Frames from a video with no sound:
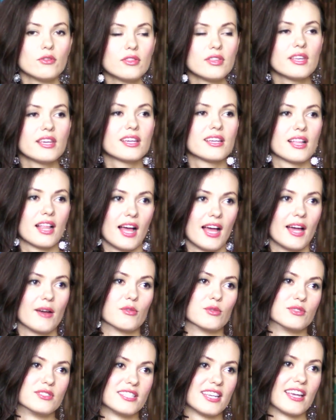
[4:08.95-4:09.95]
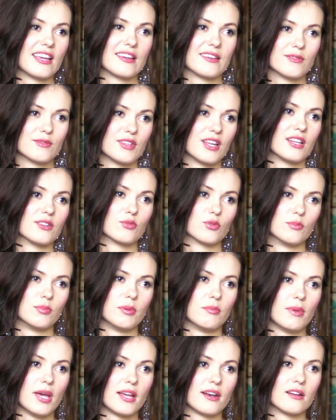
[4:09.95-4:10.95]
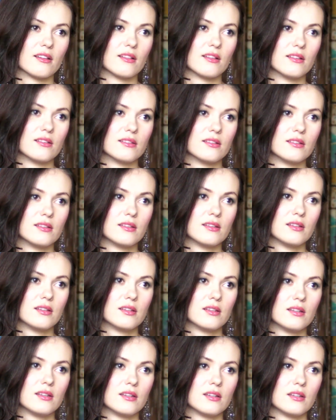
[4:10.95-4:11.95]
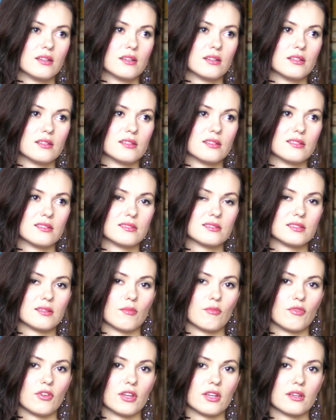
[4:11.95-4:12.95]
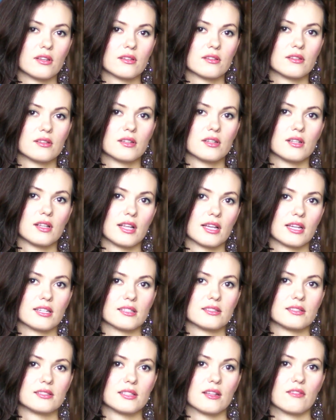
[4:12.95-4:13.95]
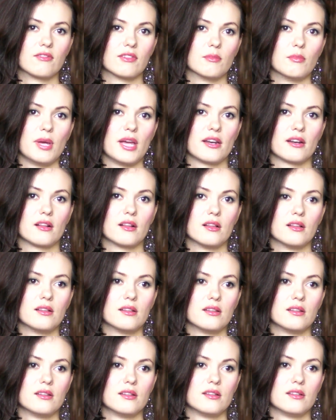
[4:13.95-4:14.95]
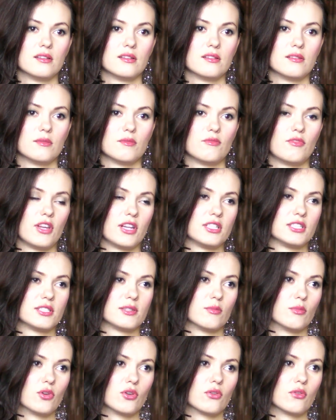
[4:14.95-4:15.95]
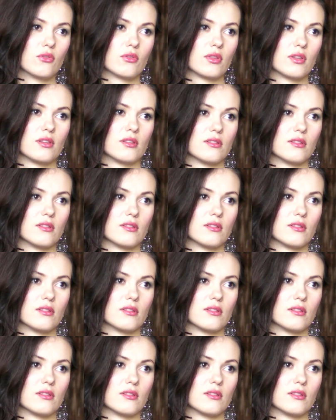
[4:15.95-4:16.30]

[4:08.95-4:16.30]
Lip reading: would say that it would be metal. Mm-hmm. Something like a silver metal, very smooth